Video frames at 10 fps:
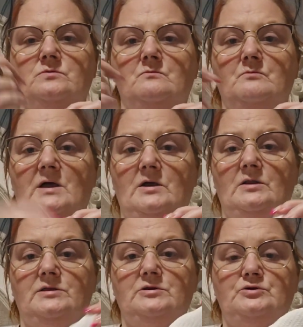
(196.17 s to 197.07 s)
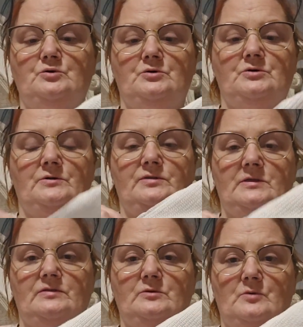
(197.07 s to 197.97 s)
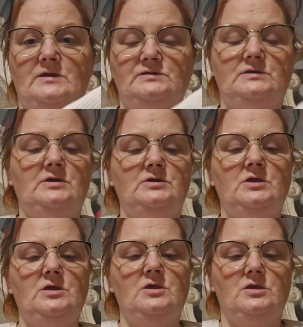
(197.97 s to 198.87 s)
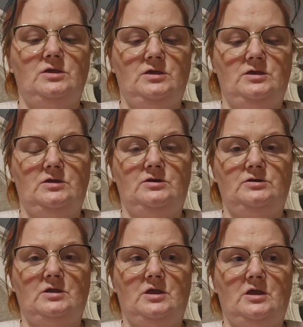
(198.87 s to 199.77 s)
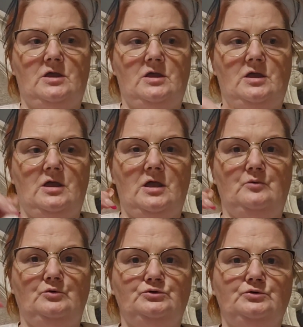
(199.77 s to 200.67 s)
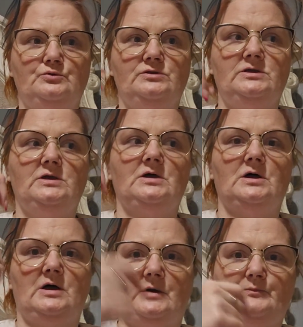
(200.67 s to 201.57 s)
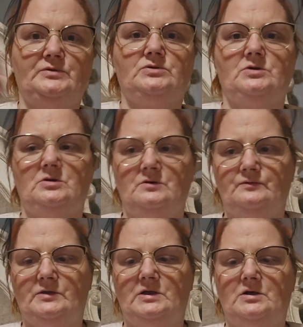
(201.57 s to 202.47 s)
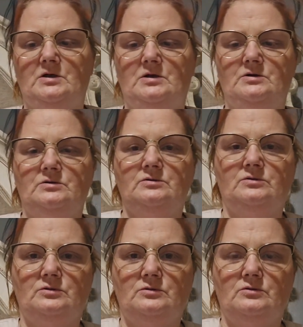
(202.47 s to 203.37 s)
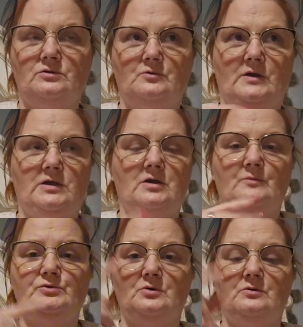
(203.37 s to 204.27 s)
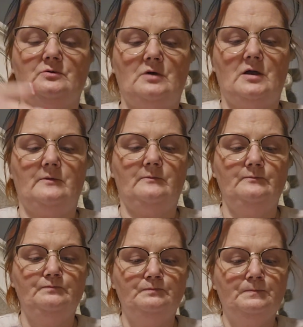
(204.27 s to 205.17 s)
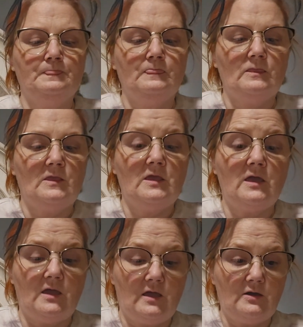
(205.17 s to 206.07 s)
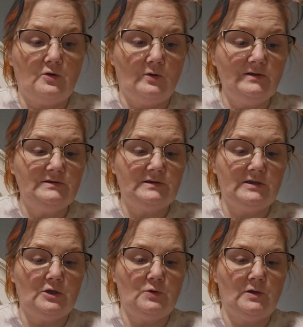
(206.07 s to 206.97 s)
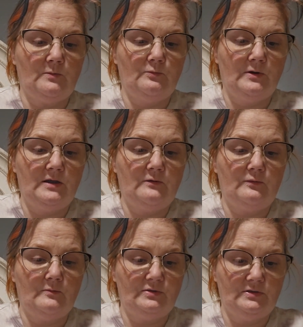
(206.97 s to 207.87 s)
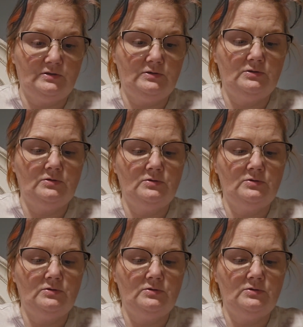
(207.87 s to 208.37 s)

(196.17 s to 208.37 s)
mildly shorter than the right side, and I will do the opposite of that on the right cup. So I'm going to take a quick break from this,